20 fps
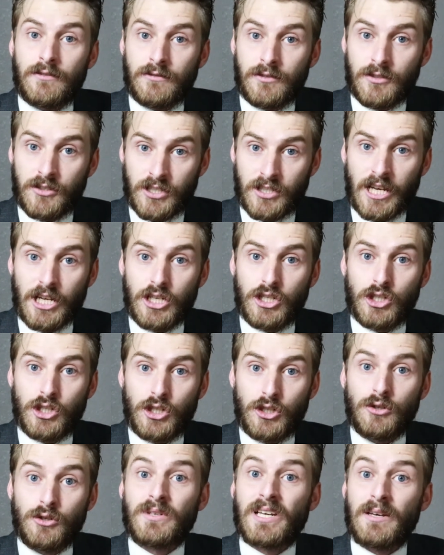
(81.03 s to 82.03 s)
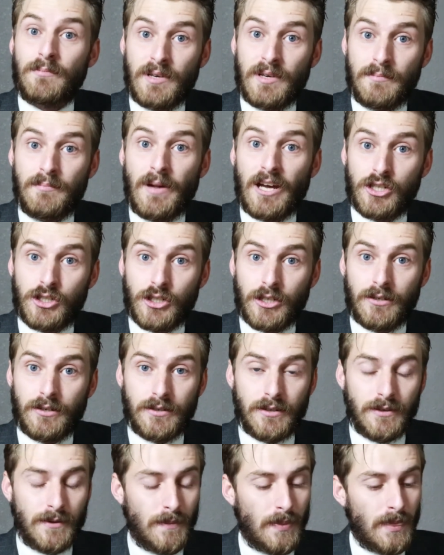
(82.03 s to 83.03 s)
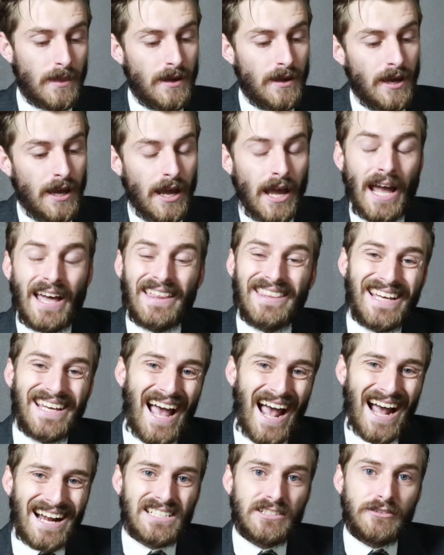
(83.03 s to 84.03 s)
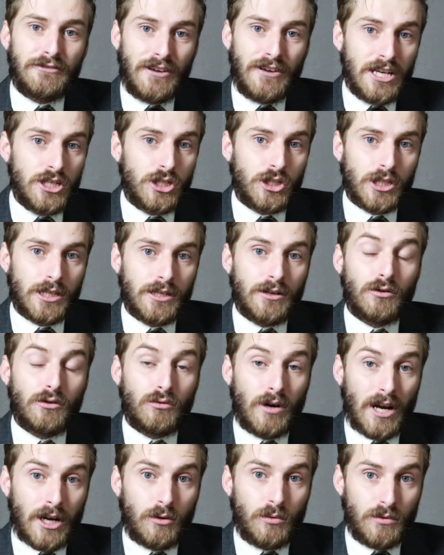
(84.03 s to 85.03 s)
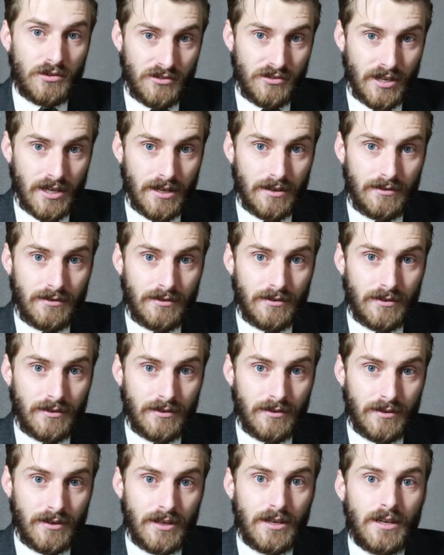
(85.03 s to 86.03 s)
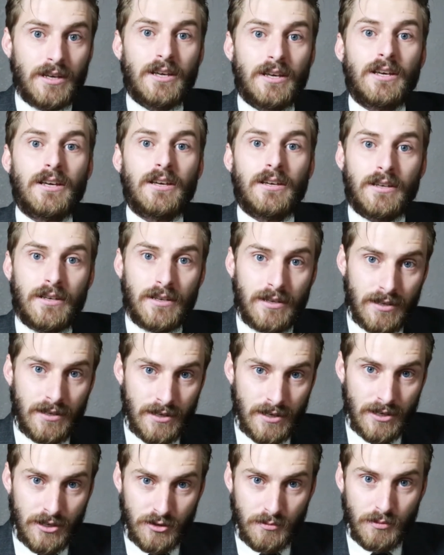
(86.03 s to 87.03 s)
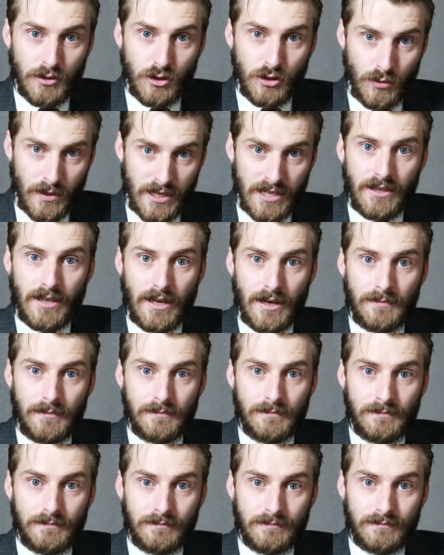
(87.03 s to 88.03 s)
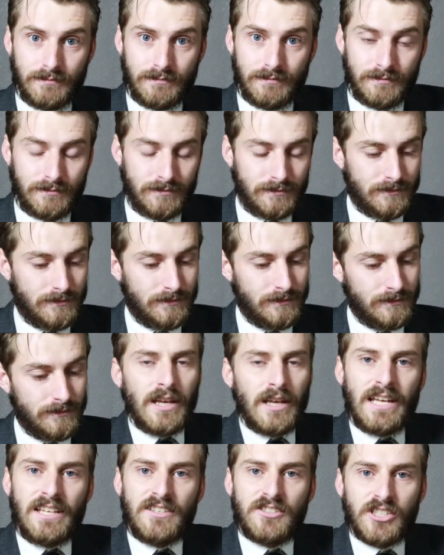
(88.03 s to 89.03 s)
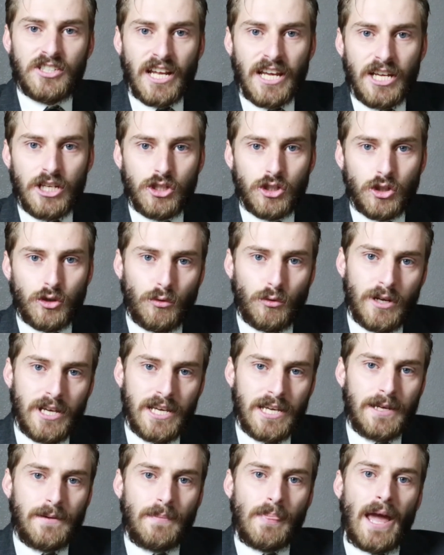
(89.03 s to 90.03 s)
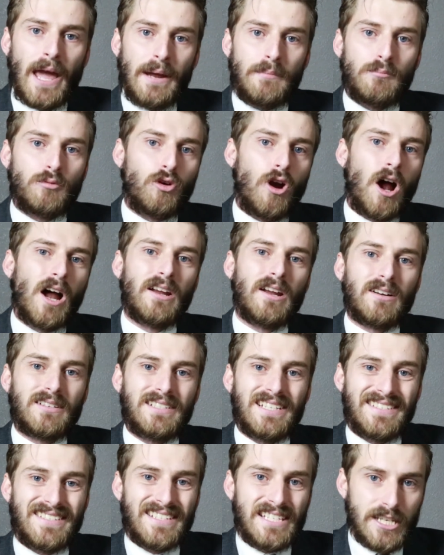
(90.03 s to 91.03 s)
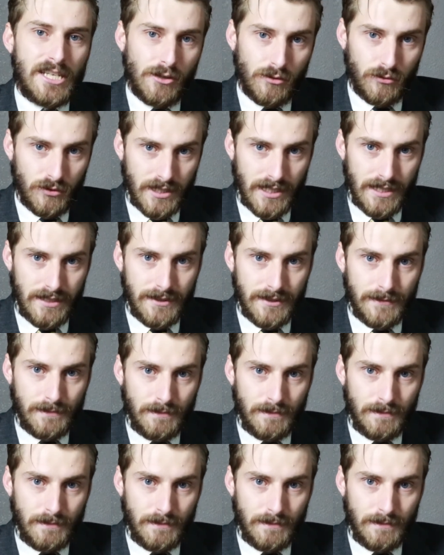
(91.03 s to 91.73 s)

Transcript: to stage 2 can be measured. And the activation requisite is between them. In stage 3, a product is yielded